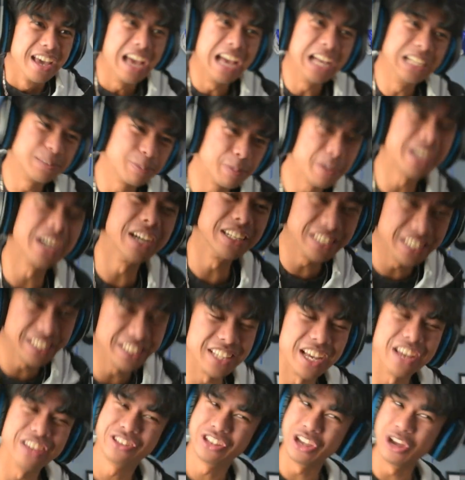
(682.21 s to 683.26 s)
It's because
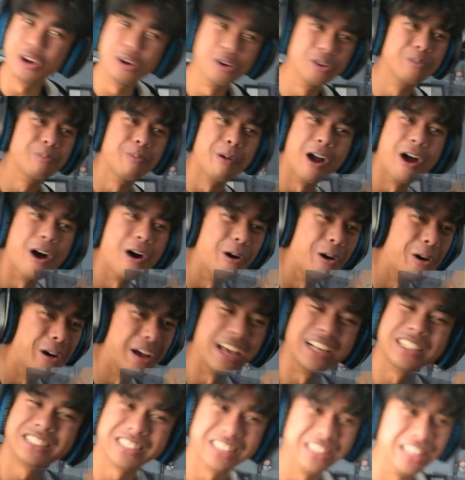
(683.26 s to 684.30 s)
he's a dude, bro.
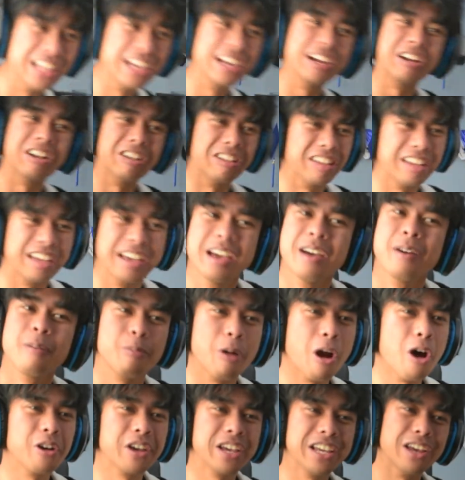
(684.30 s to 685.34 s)
It's literally...
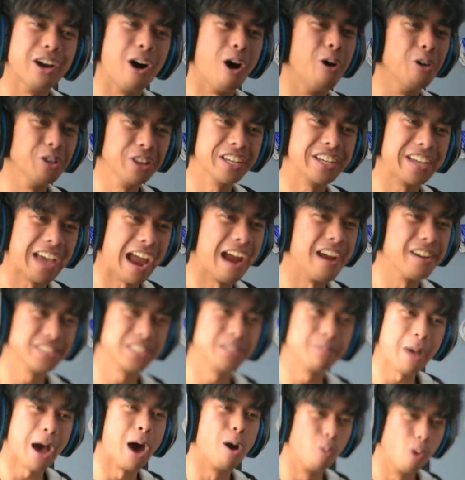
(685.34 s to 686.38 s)
Bro, he only
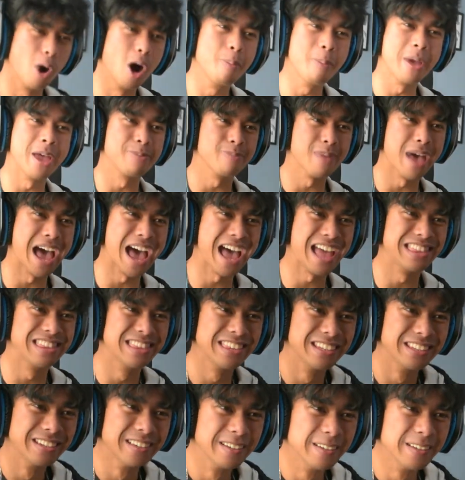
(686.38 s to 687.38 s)
cares about women, man.